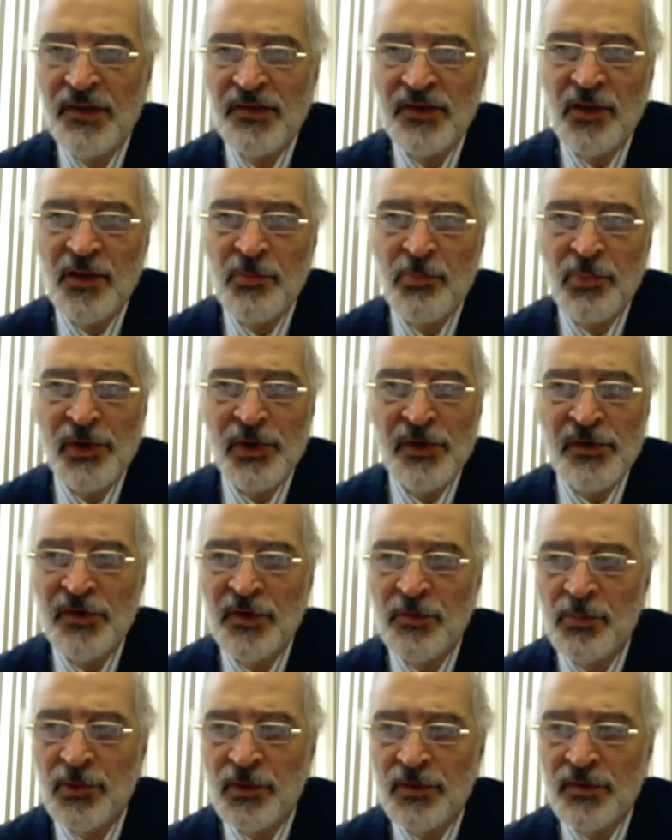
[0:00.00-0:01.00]
those
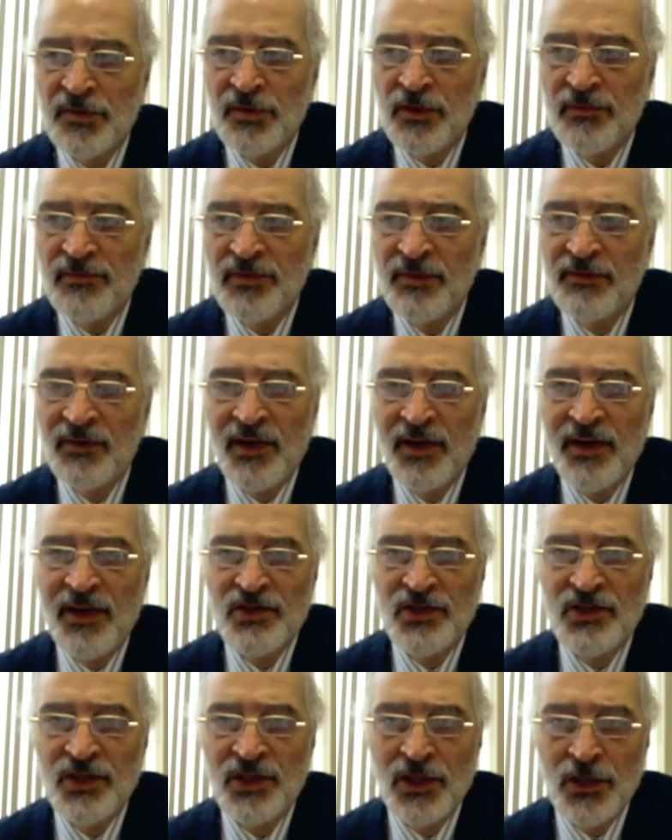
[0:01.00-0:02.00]
very same
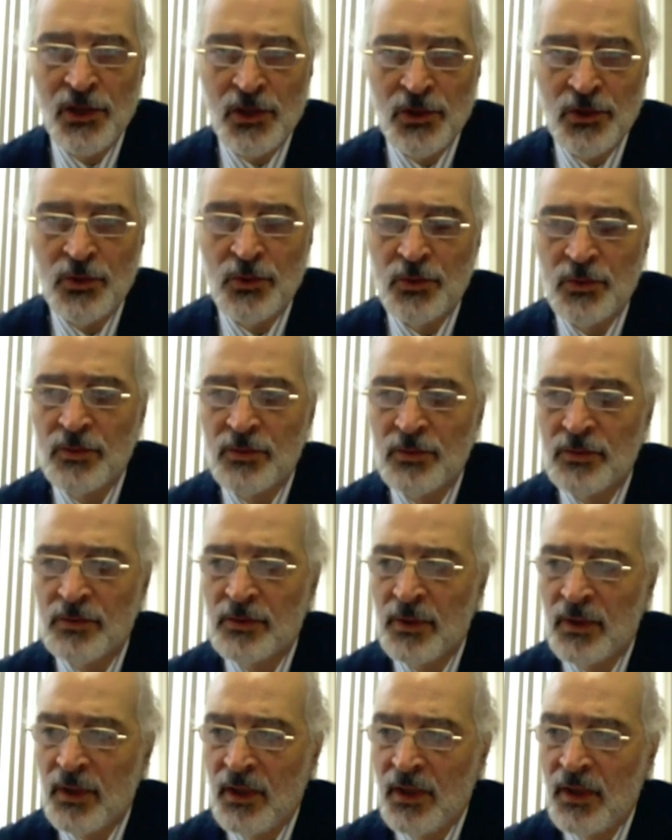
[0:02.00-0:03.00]
governments
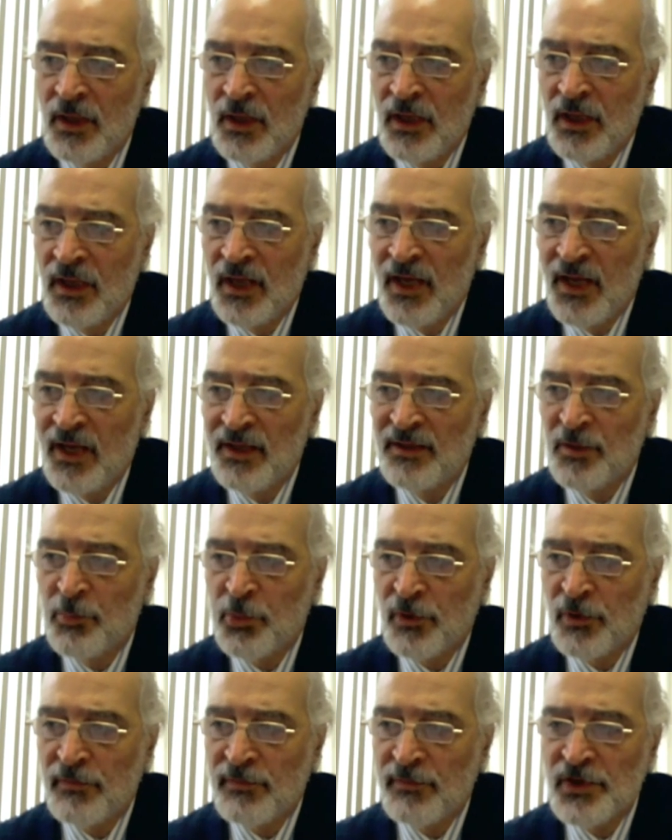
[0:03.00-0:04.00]
have
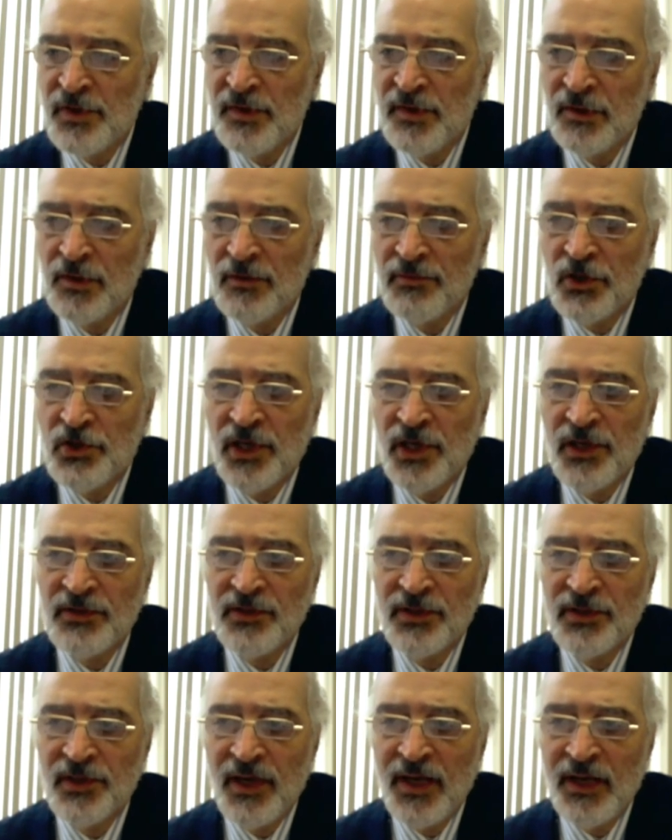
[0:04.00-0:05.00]
systematically violated
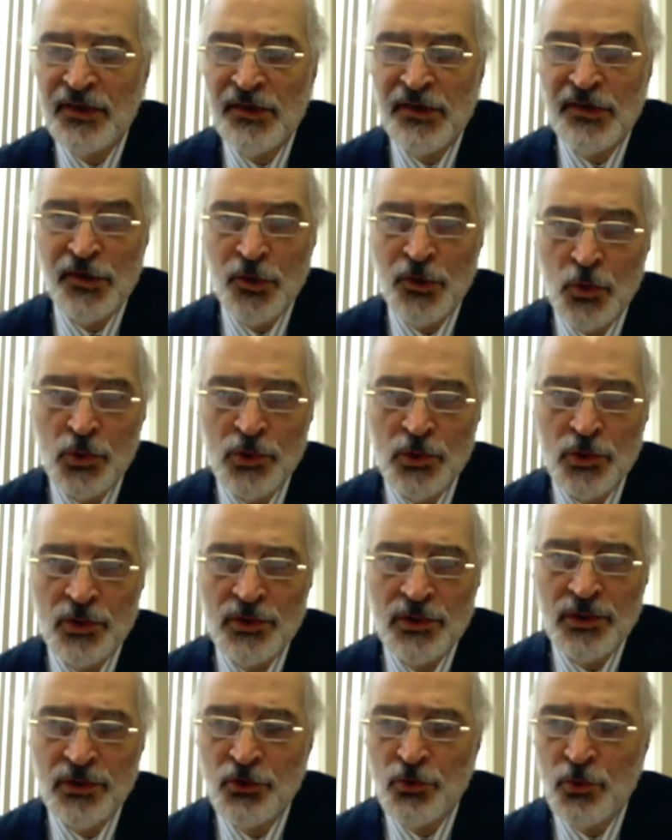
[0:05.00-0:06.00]
the basic
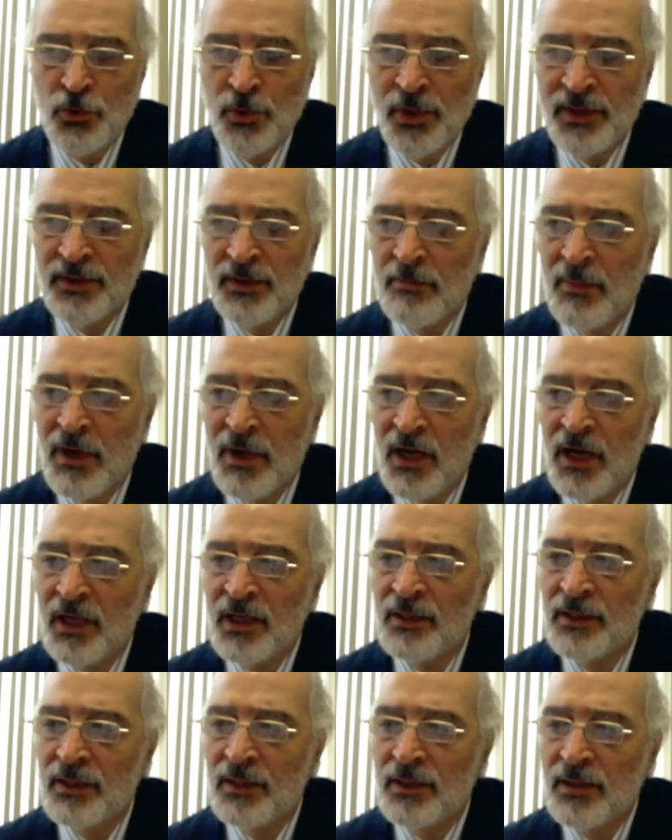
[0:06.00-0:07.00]
principles of
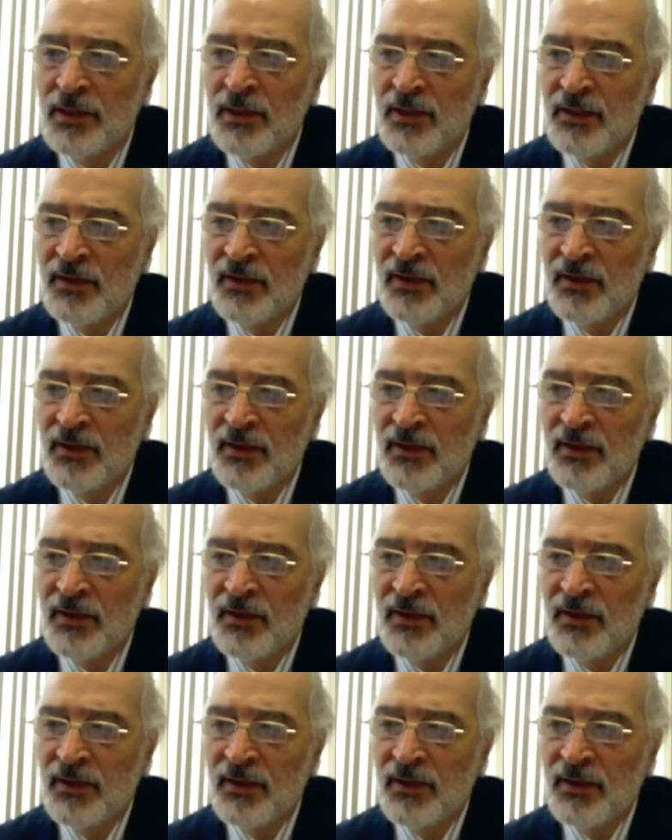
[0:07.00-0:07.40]
international law